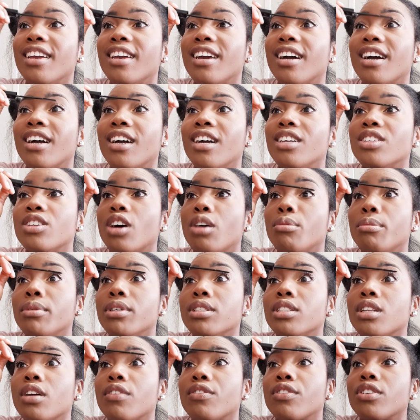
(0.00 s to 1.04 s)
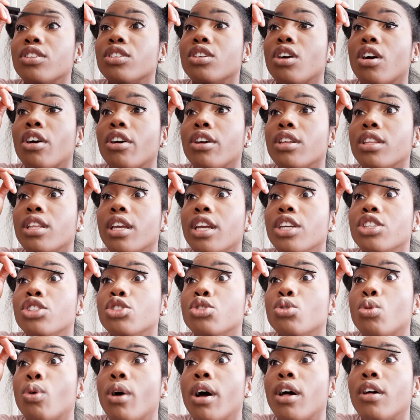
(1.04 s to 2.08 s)
I taught myself guitar at the age of
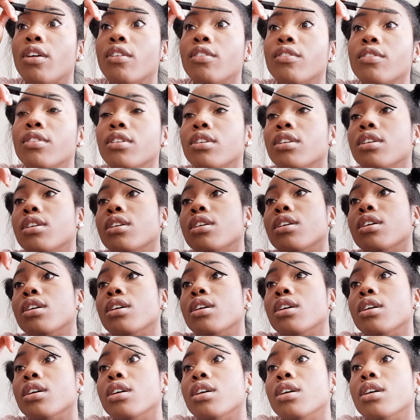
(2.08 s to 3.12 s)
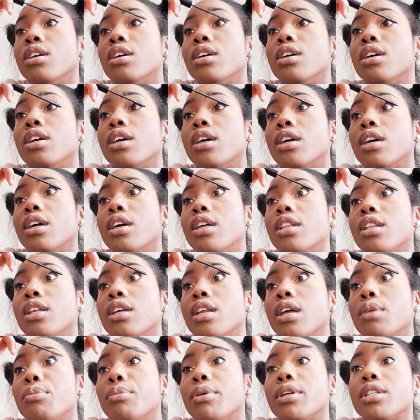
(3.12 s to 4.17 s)
12. And then I
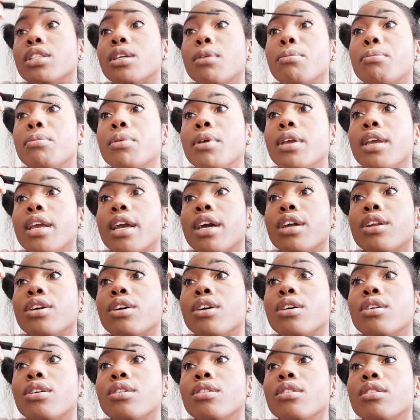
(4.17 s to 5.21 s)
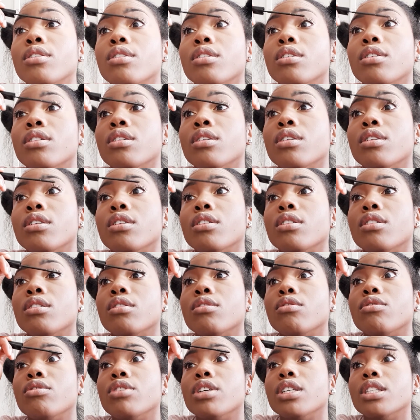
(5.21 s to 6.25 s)
picked up piano
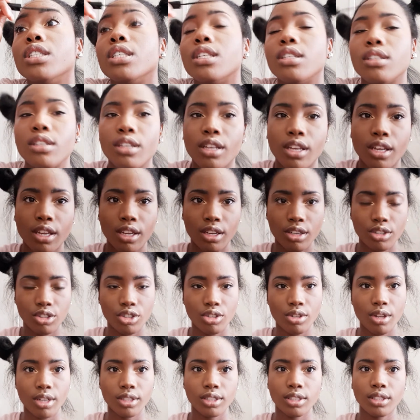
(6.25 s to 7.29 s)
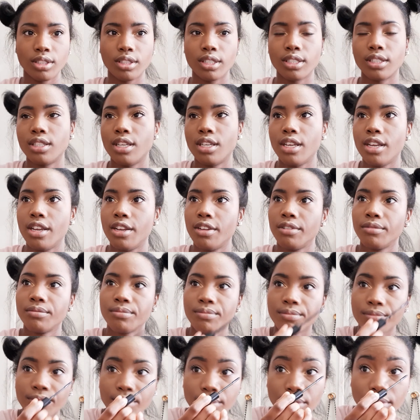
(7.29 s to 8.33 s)
recently in 2016.
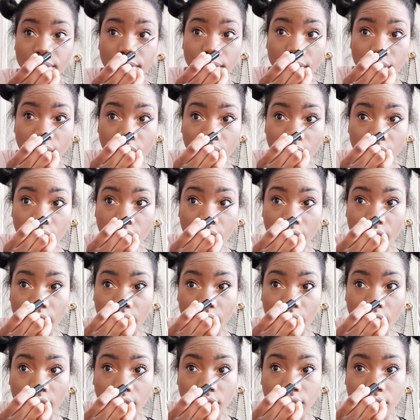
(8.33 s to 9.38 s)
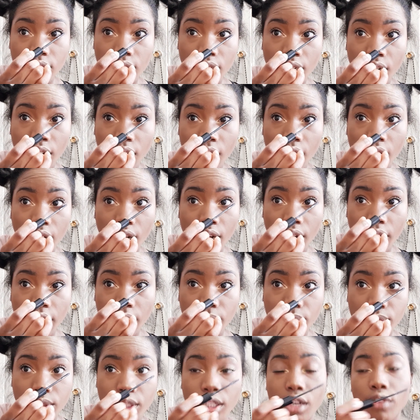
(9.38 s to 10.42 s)
And I am
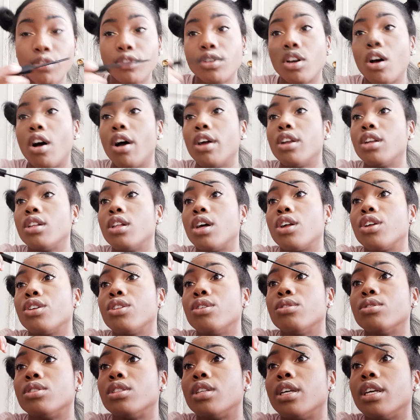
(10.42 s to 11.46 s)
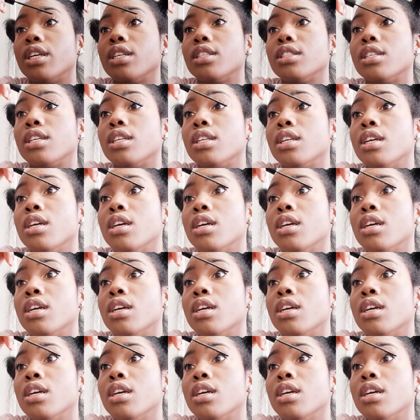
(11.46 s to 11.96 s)
self-taught in a lot of those things, and